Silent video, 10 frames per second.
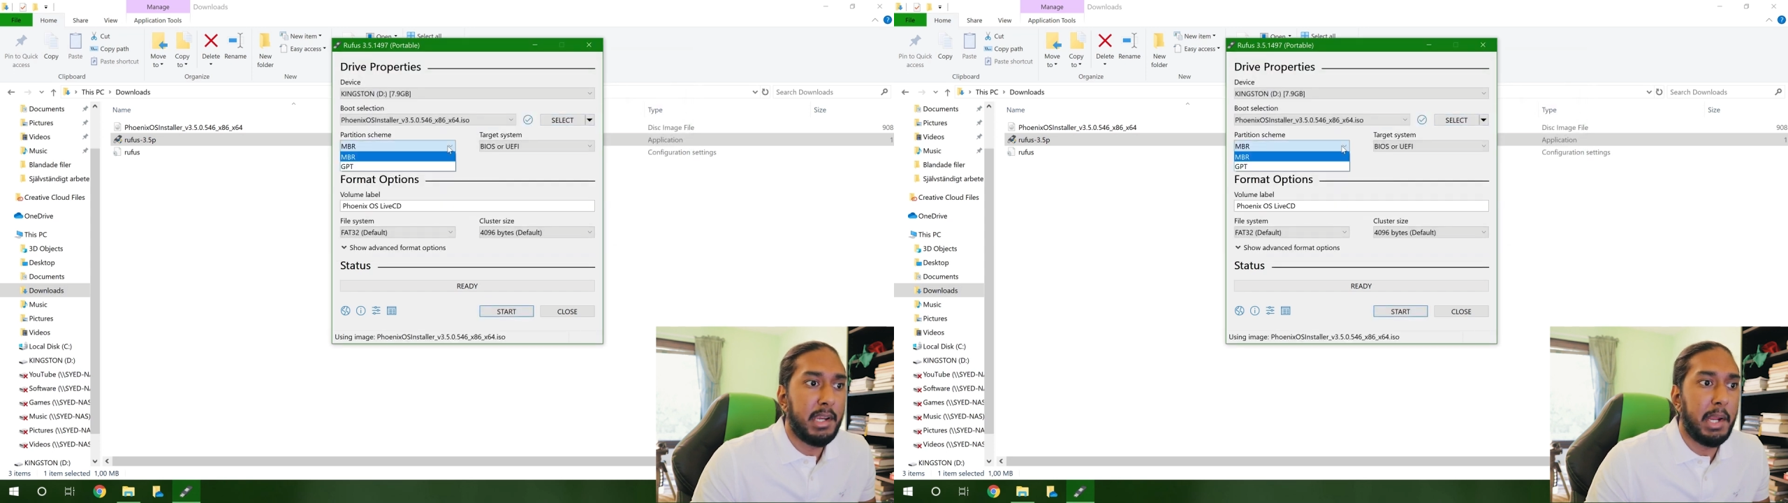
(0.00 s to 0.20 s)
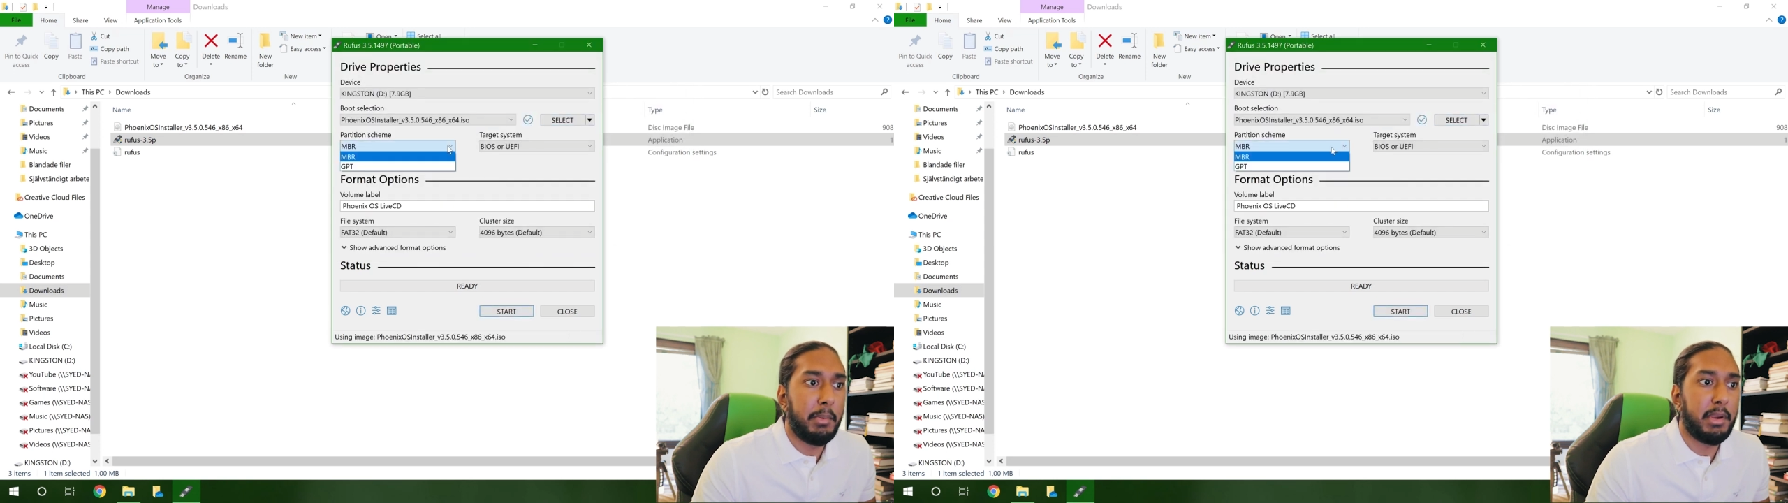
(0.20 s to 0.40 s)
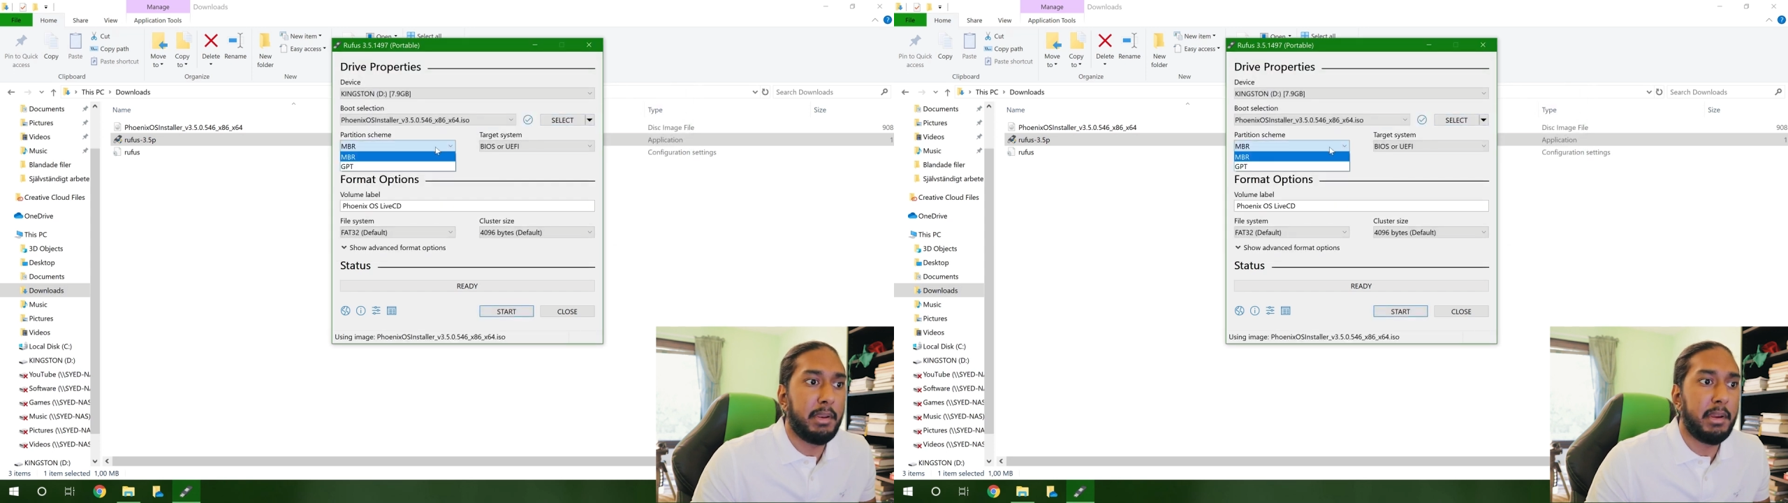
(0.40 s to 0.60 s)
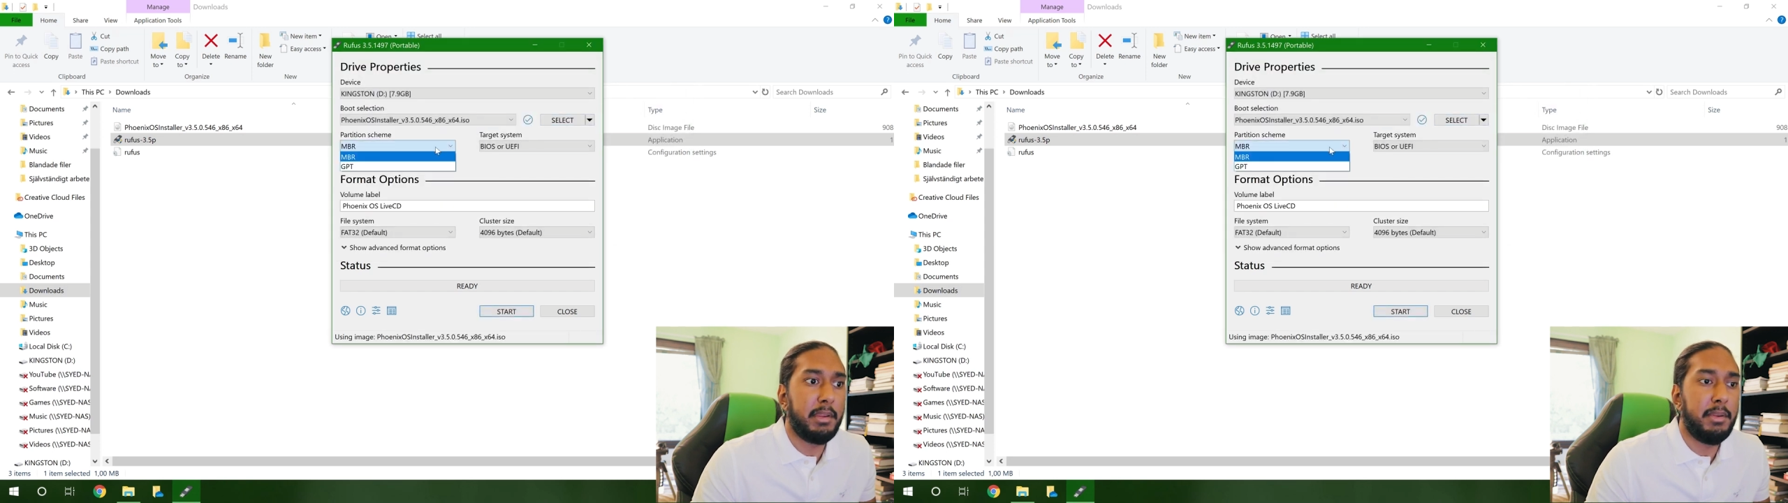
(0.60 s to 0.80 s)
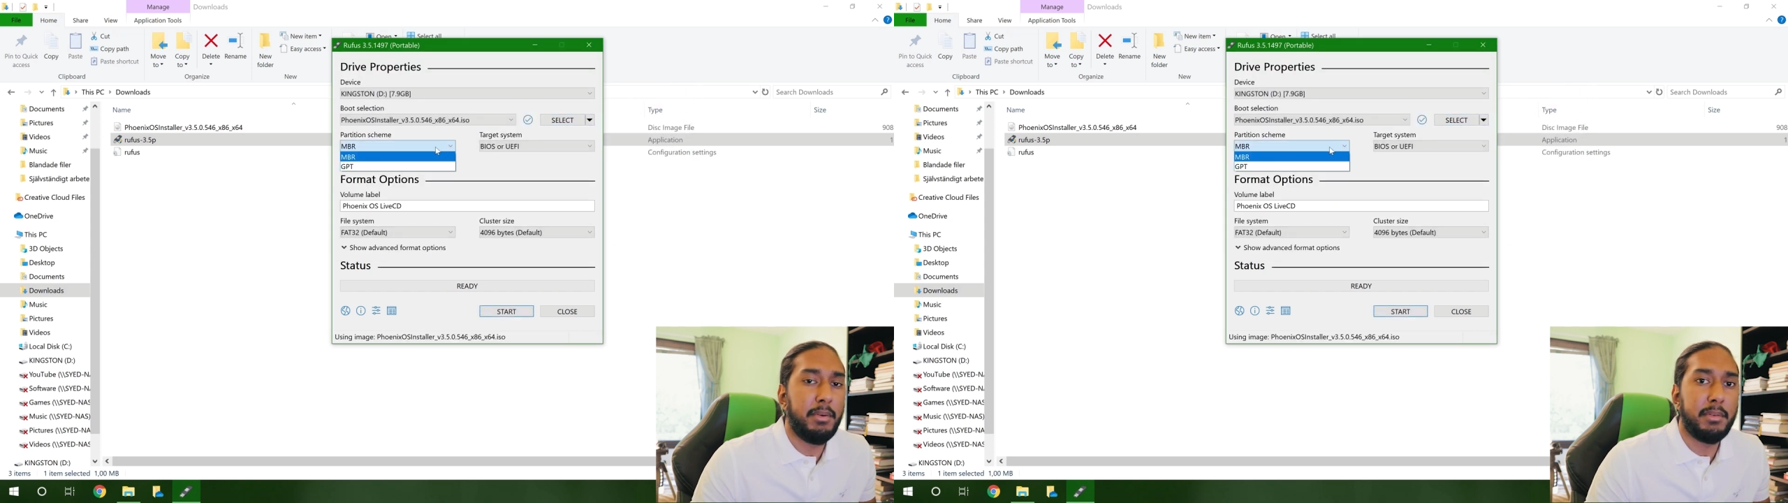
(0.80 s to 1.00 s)
And we're gonna
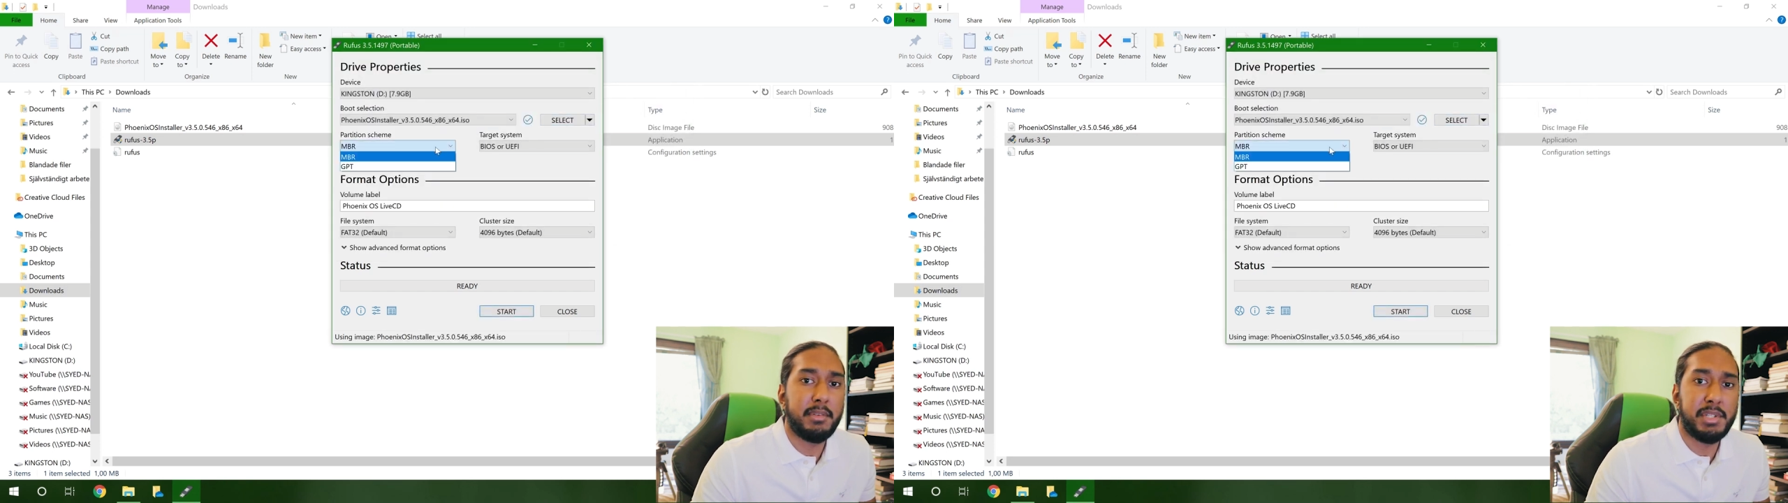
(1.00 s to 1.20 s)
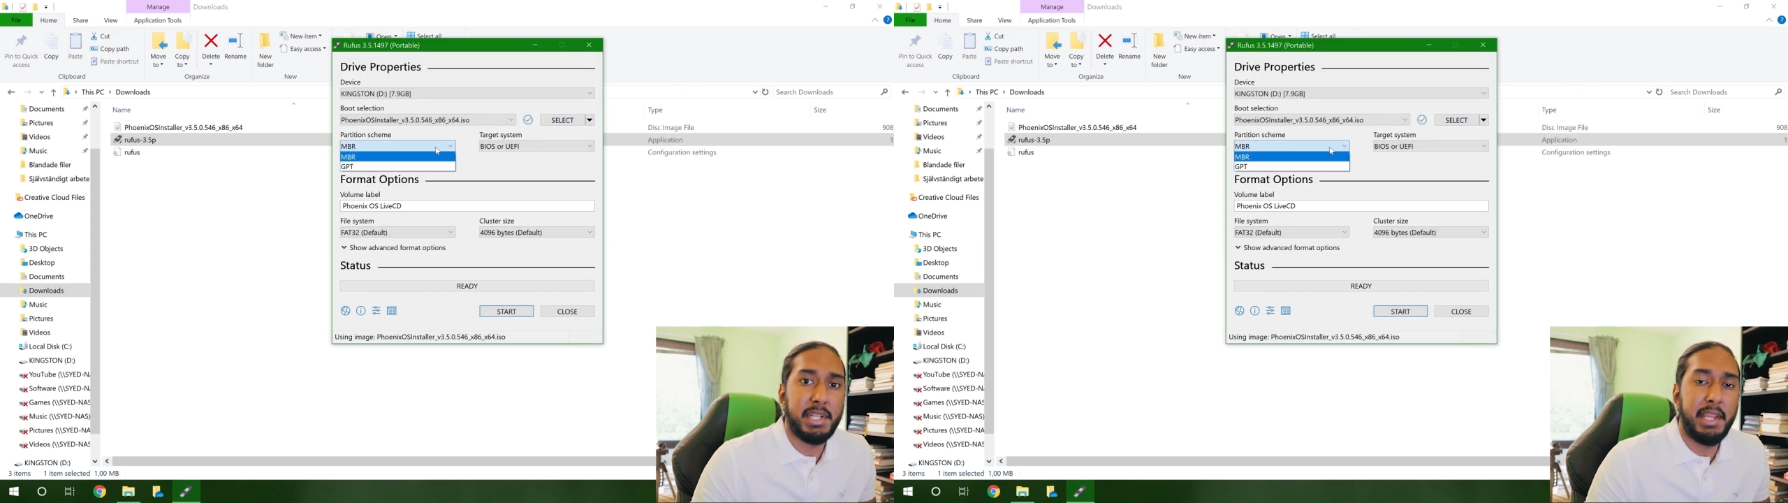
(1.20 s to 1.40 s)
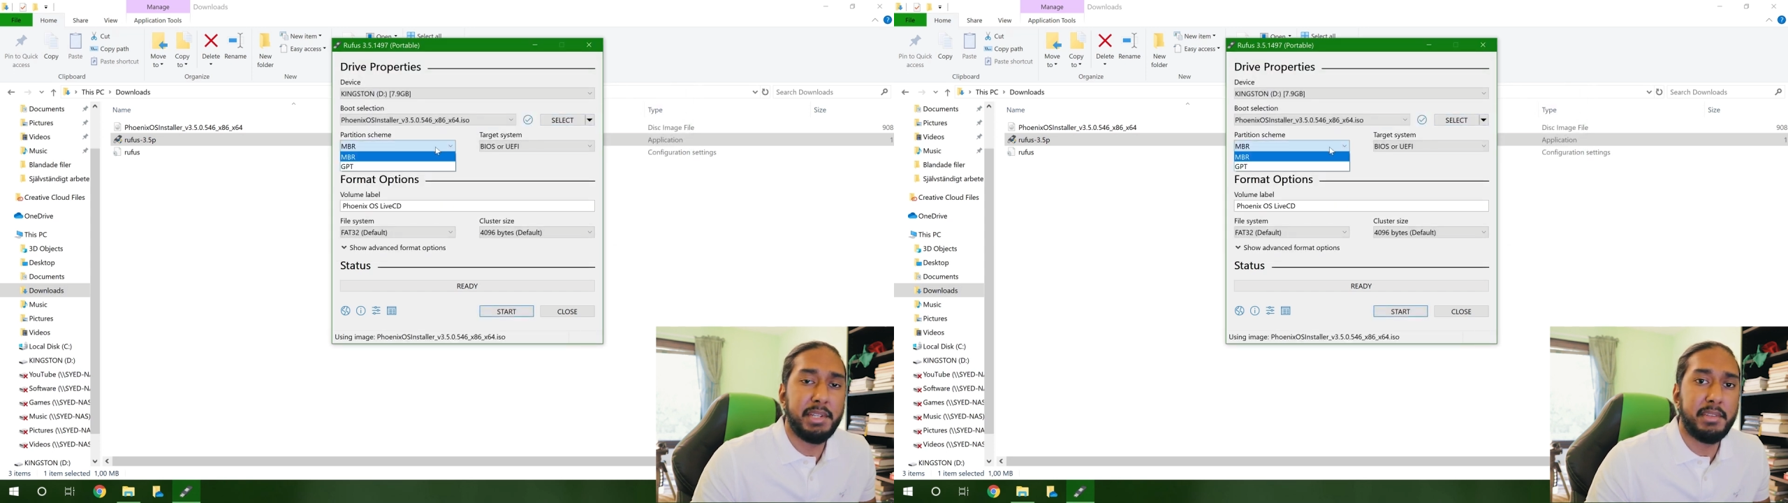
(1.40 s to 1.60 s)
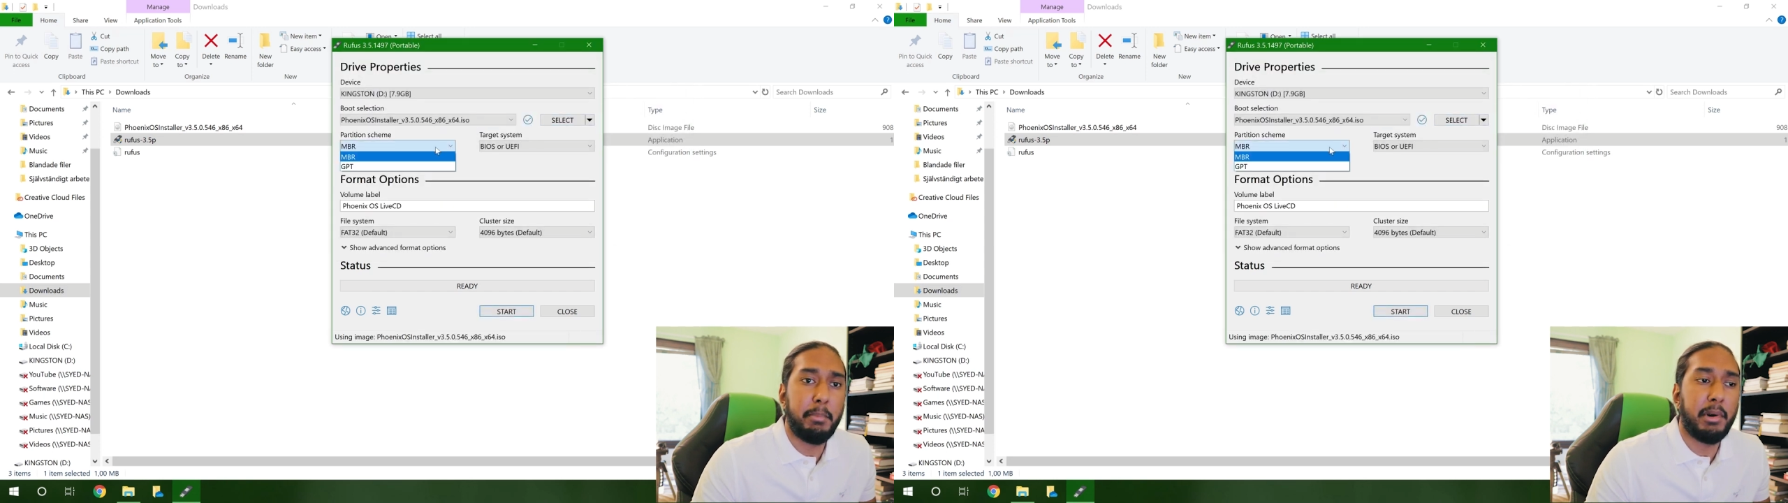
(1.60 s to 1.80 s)
use change the